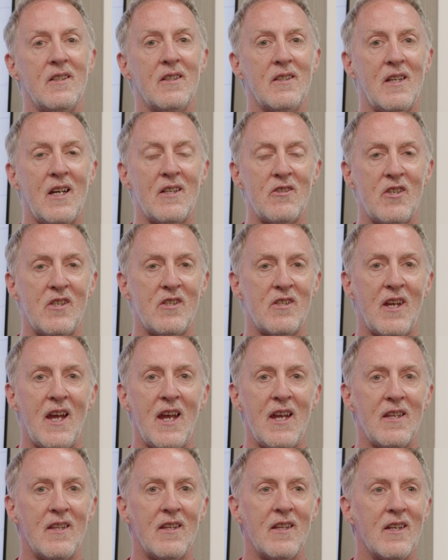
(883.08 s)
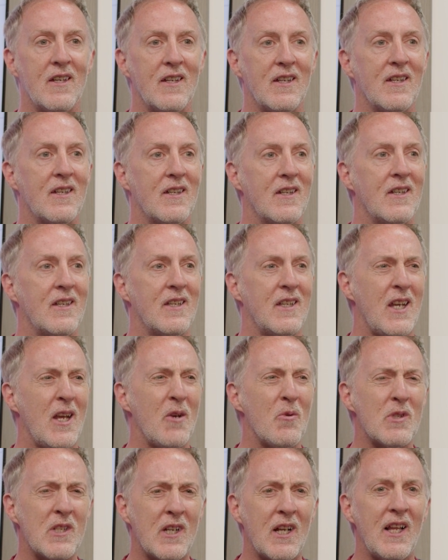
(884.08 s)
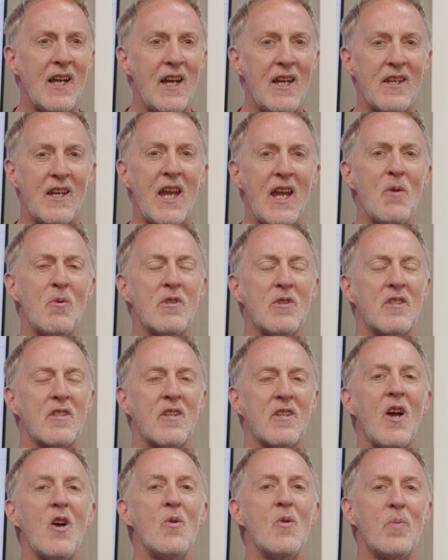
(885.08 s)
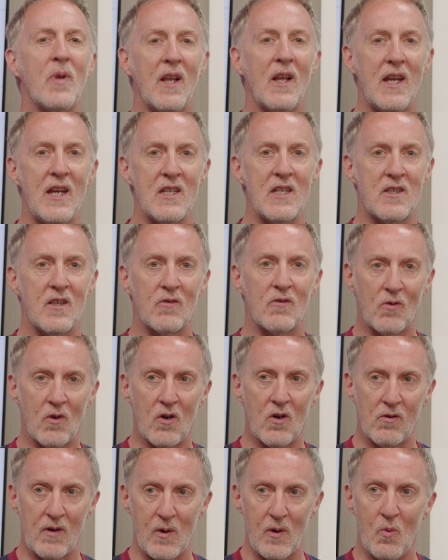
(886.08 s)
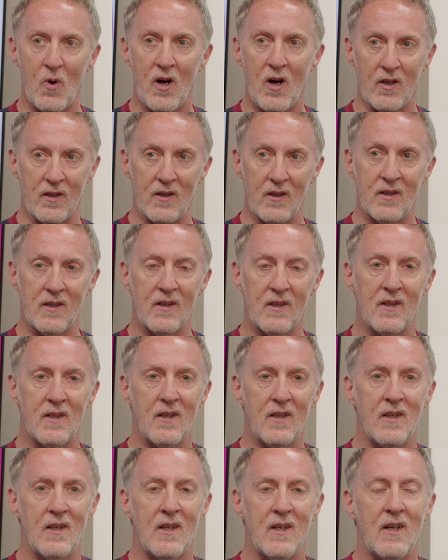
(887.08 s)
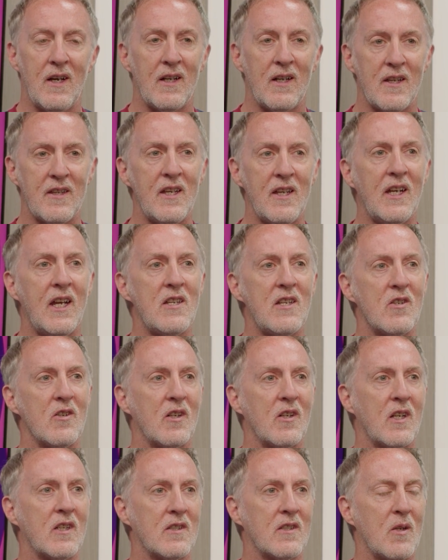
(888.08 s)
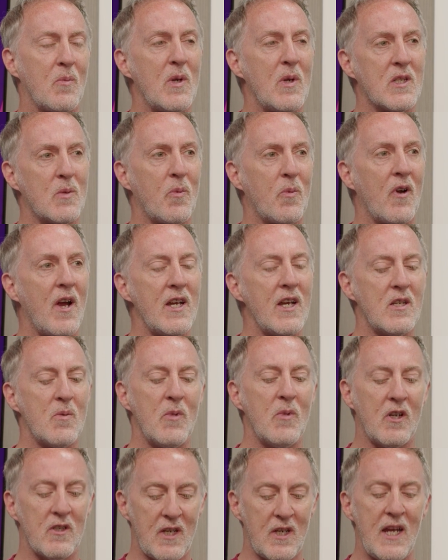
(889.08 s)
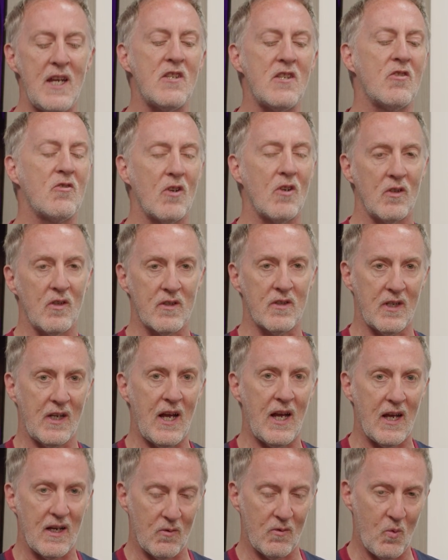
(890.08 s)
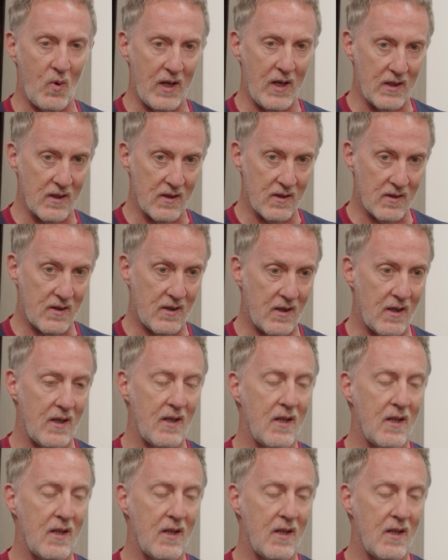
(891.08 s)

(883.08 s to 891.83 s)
As you say, it was clear that he was so pleased that Rory won, and I think he took some inspiration because he struggled to get wins,